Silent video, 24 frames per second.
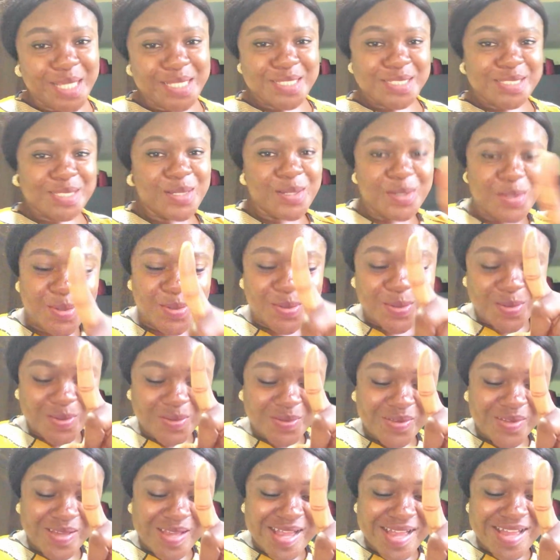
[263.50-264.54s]
So,
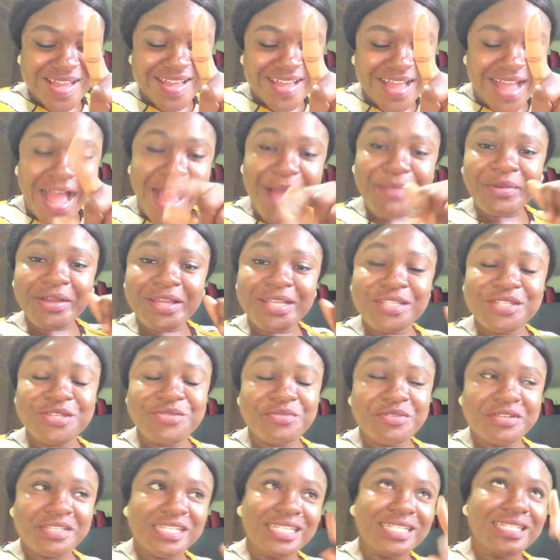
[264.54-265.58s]
I'm going to
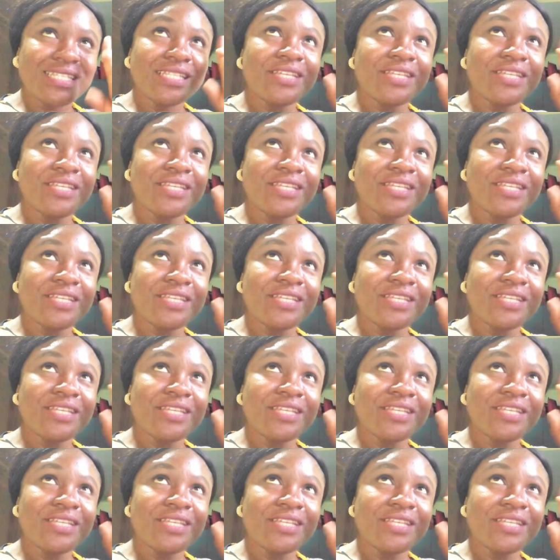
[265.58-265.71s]
roast it.